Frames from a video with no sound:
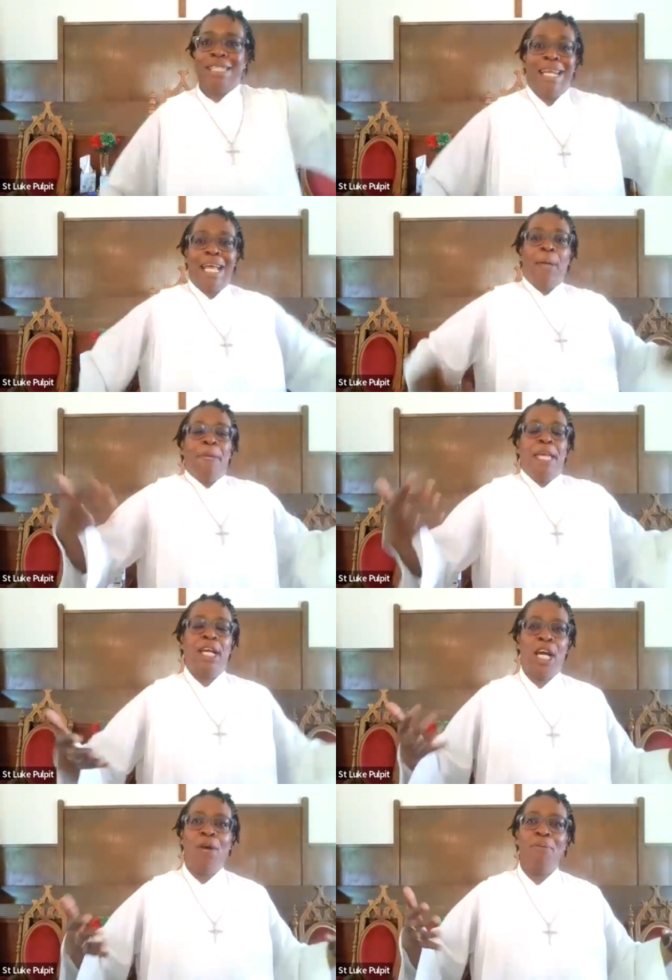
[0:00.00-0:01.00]
that help
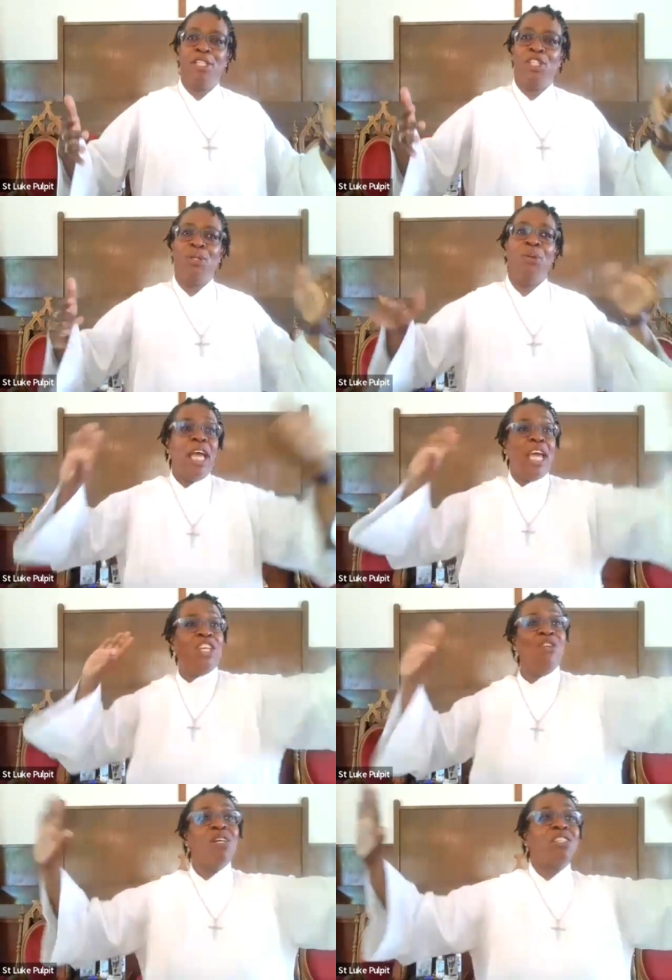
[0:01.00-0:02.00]
encourage you, and
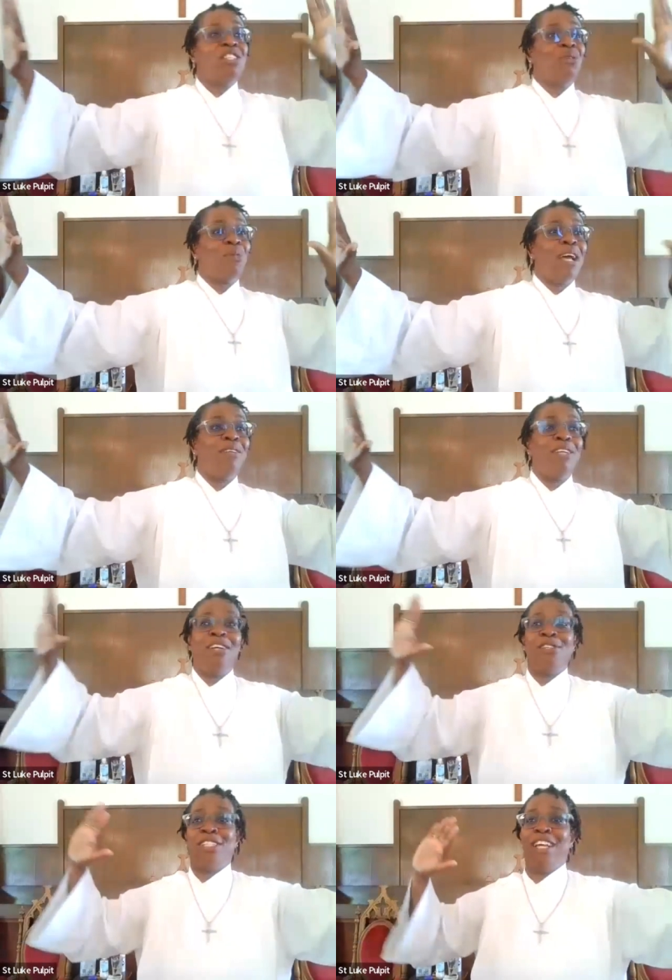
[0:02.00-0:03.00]
you are surrounding
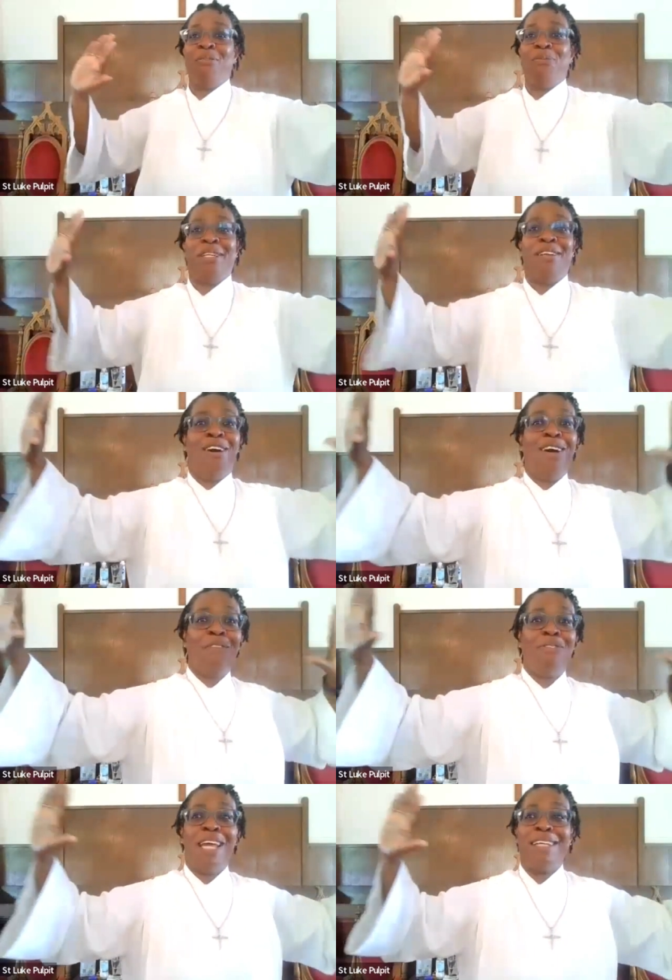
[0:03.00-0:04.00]
yourself with all
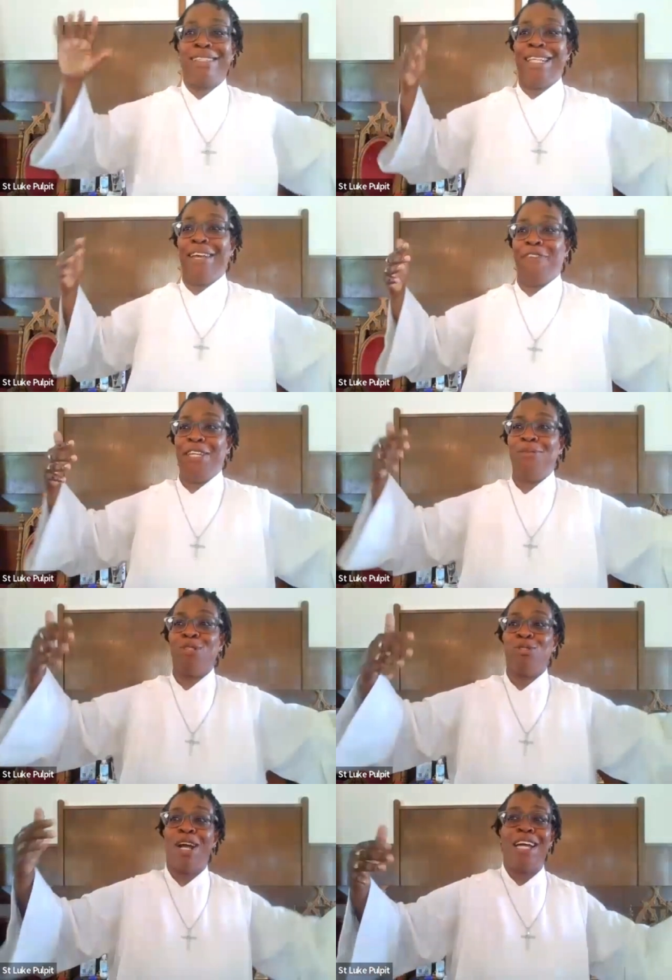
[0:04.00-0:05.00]
of that stuff, and you
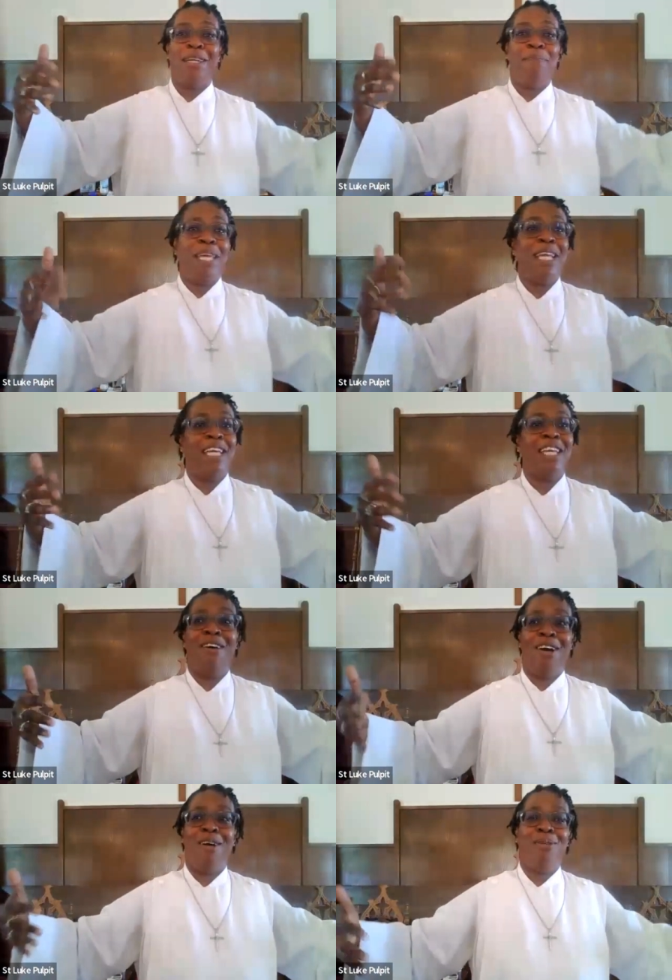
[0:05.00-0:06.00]
trying to be in your
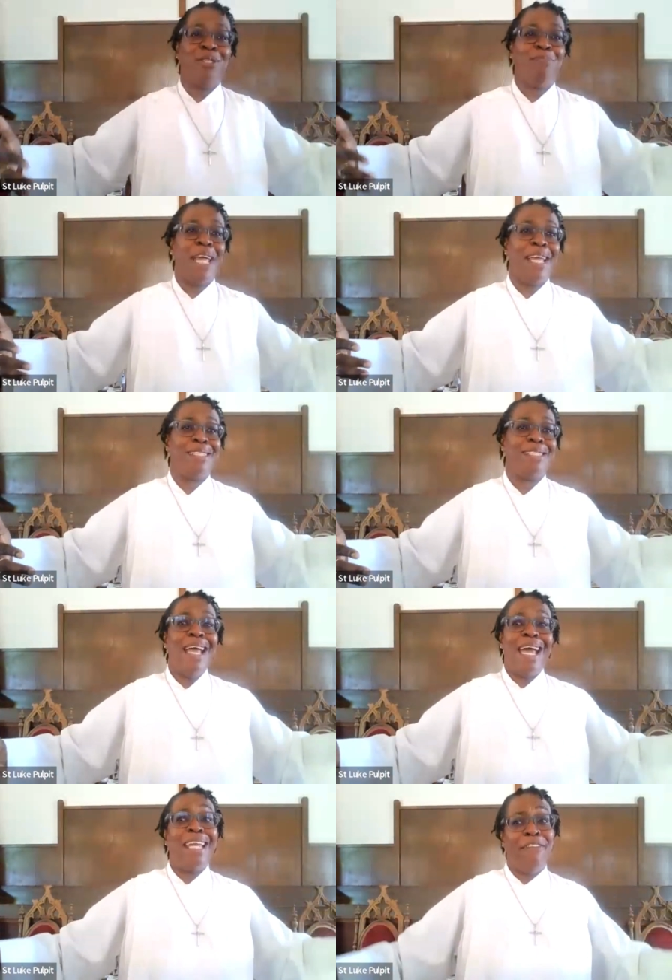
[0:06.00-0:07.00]
own space.
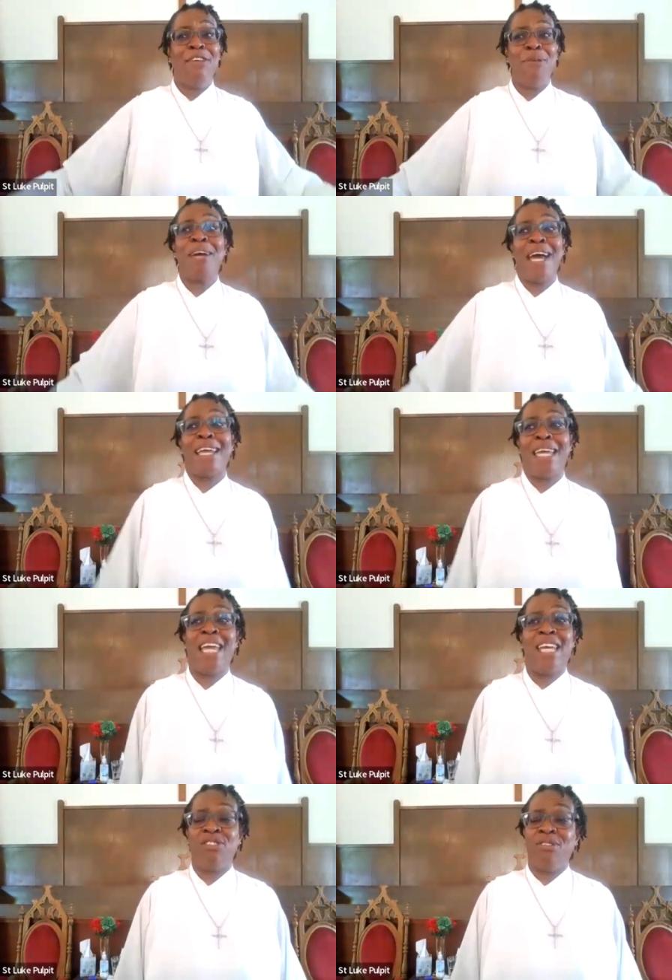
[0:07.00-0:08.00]
And if you got
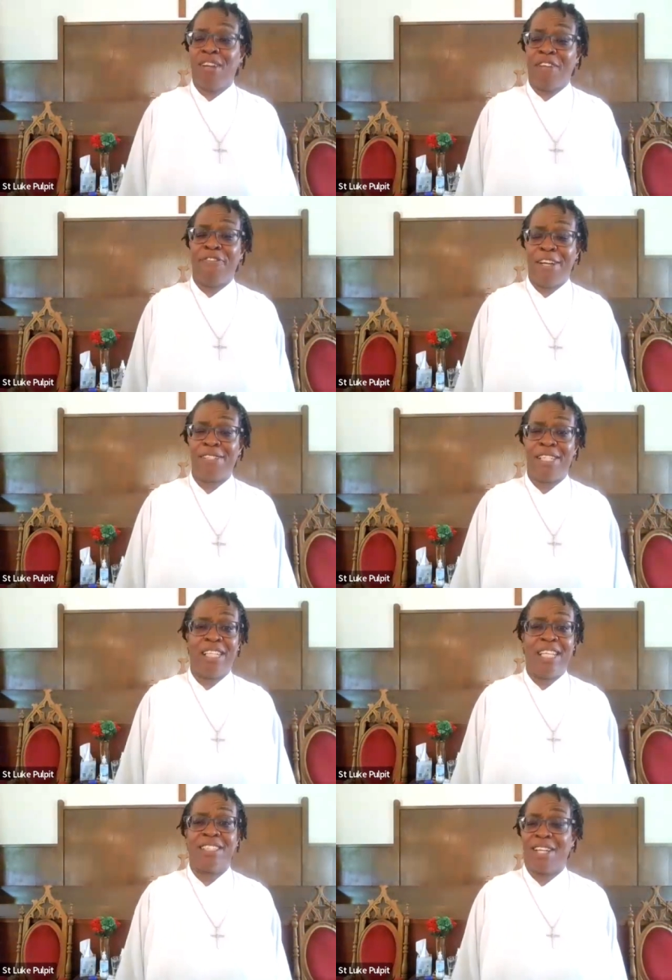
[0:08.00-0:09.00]
kids, you know the first
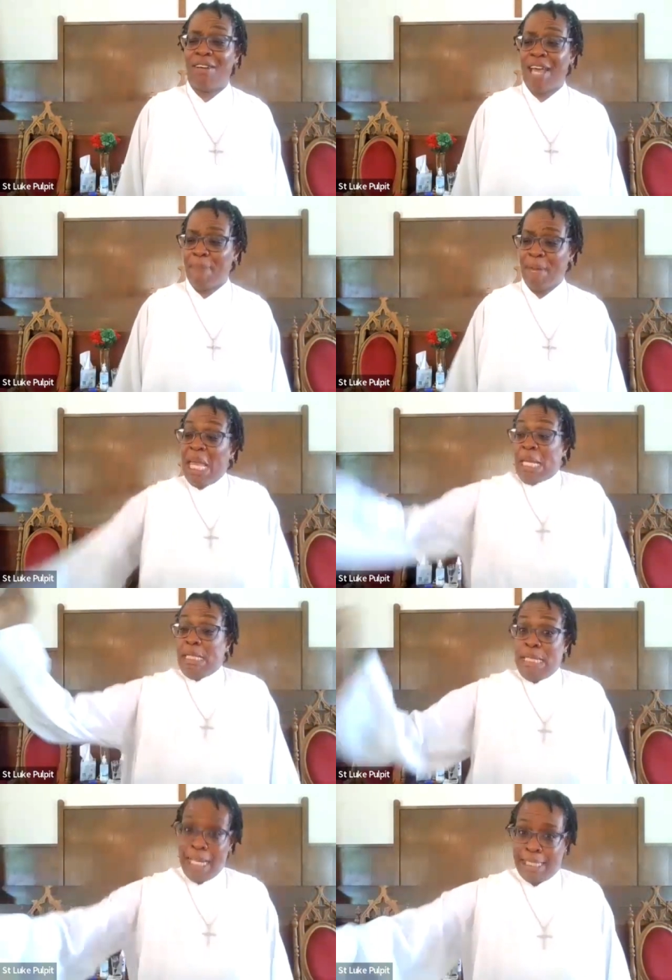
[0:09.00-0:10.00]
thing that's gonna happen.
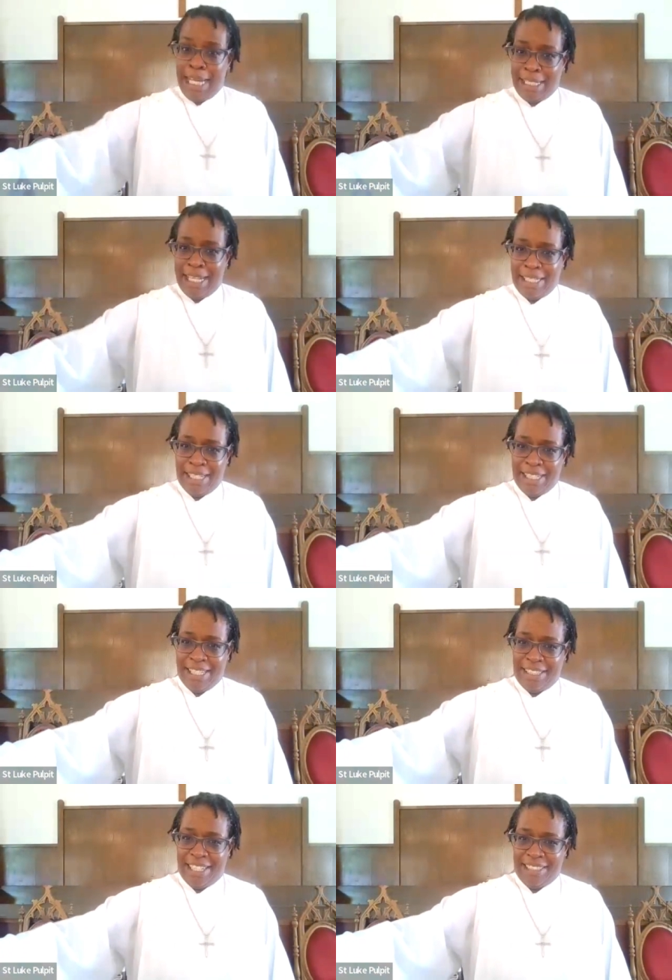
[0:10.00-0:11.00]
Knock, knock, knock, knock, knock,
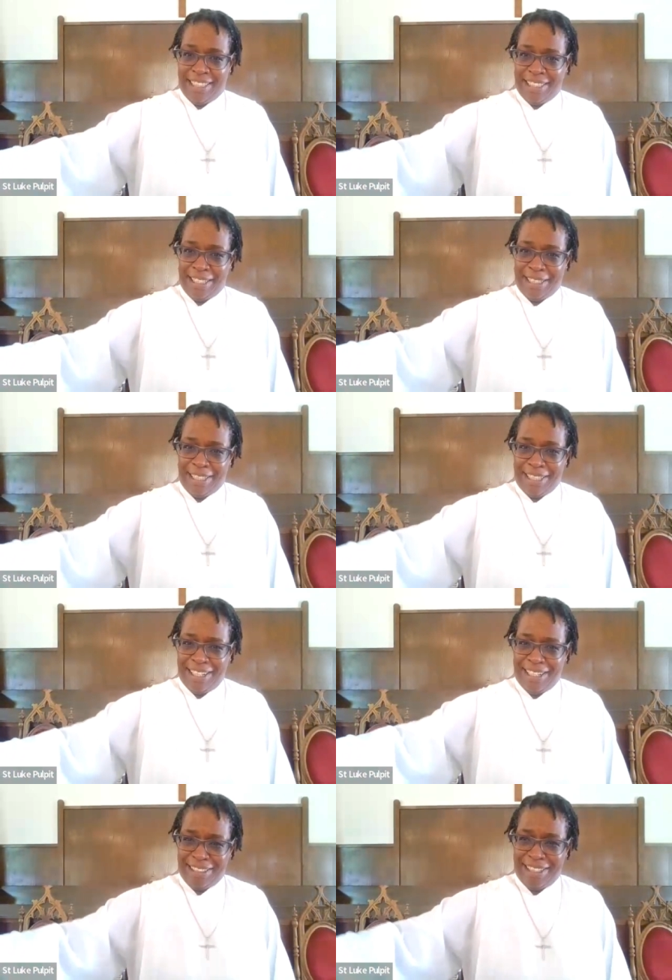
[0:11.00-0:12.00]
knock, knock, knock,
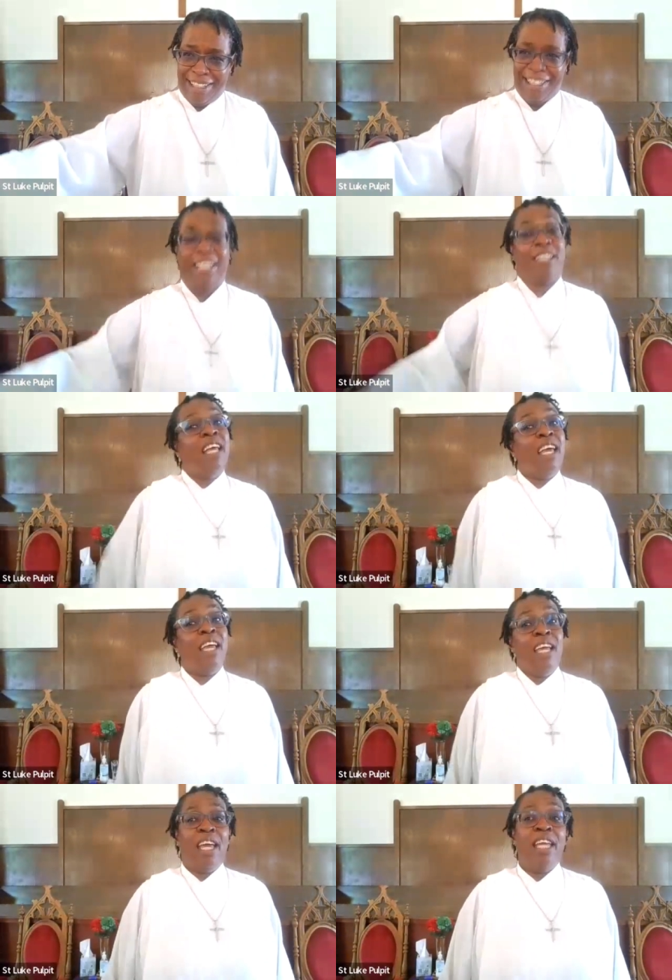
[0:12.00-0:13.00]
knock, knock, knock.
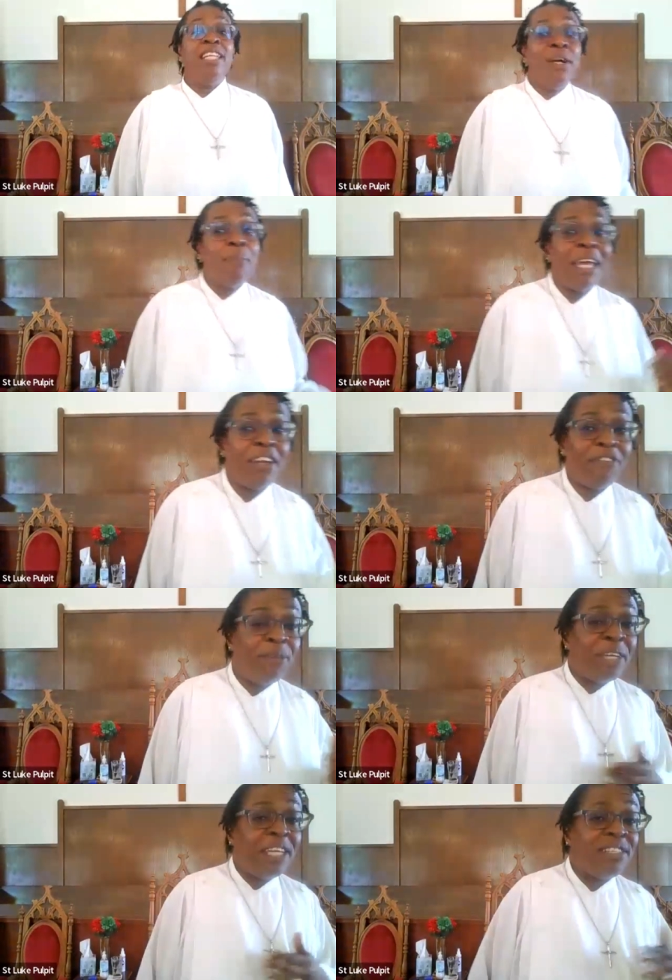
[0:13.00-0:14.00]
And it don't matter if
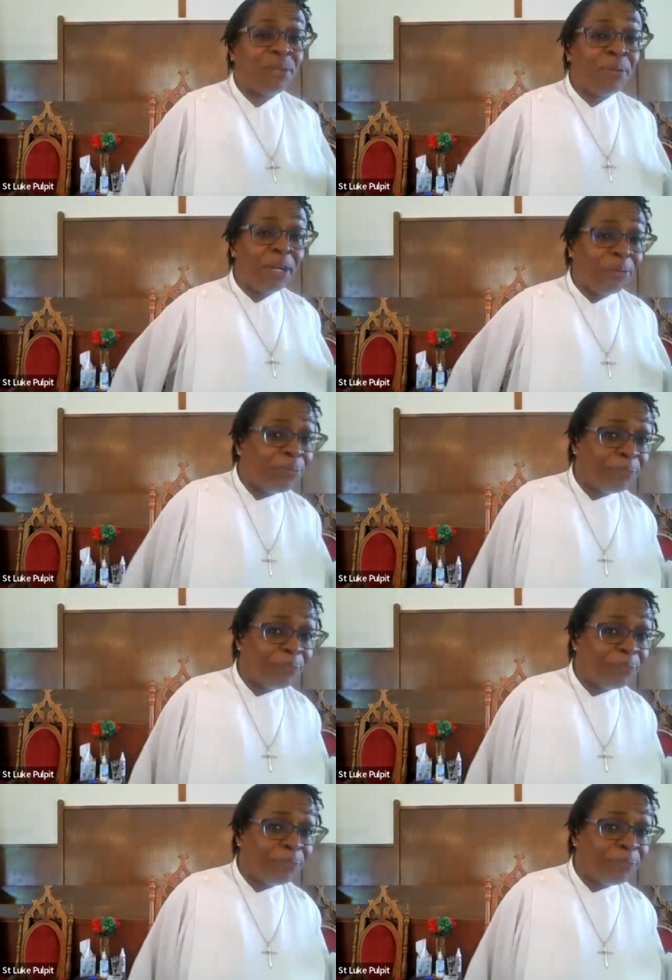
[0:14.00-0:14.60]
your kids are grown.